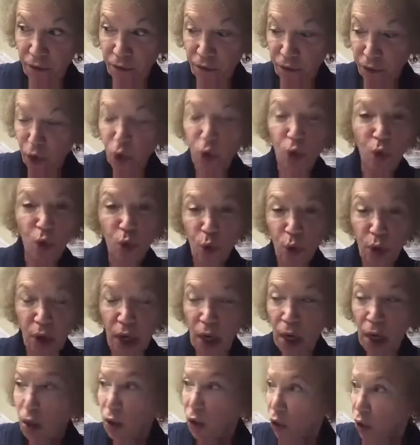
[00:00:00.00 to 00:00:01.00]
food
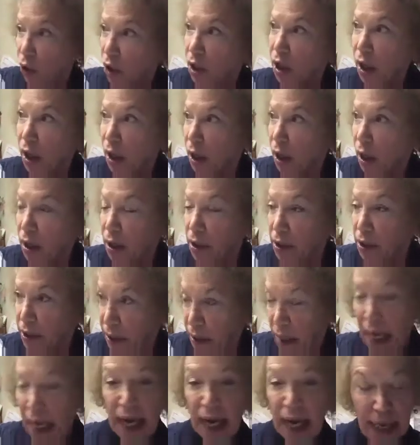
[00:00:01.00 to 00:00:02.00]
looks
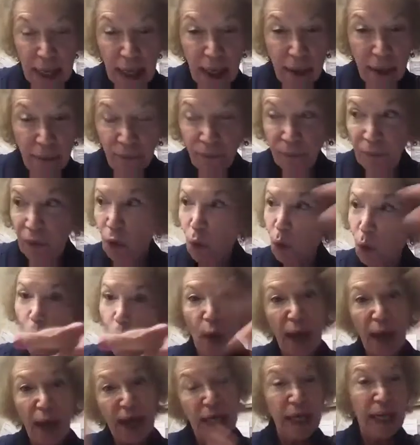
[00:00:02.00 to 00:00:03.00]
like
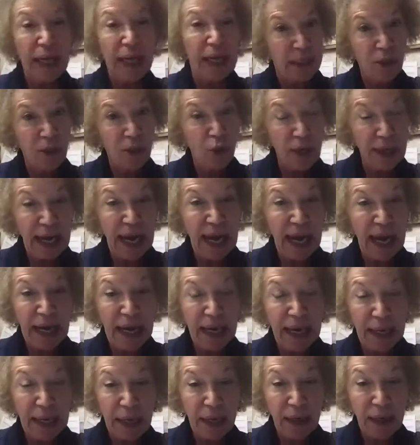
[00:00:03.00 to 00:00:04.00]
when it's
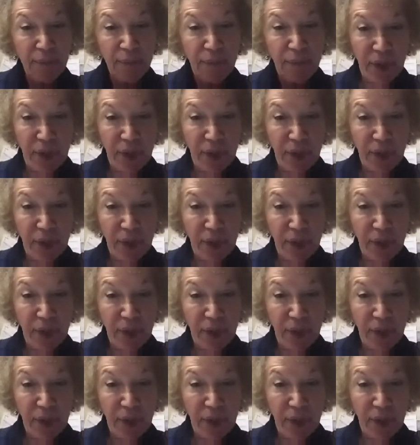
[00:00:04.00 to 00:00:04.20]
organic